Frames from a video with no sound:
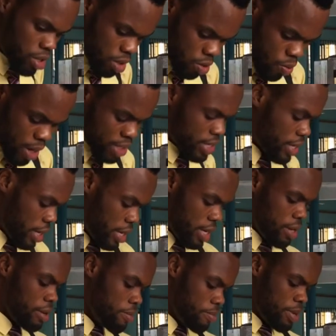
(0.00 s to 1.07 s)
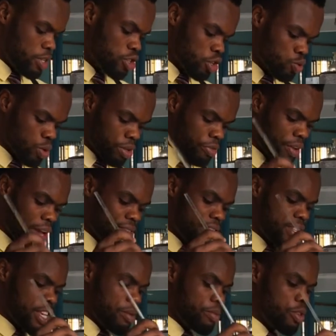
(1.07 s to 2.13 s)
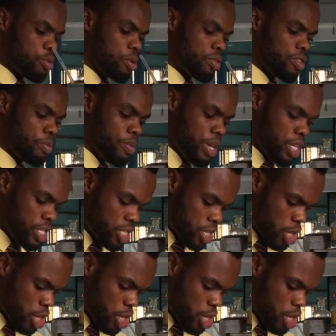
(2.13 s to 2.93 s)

Once again, measure 25 cm cube of the base.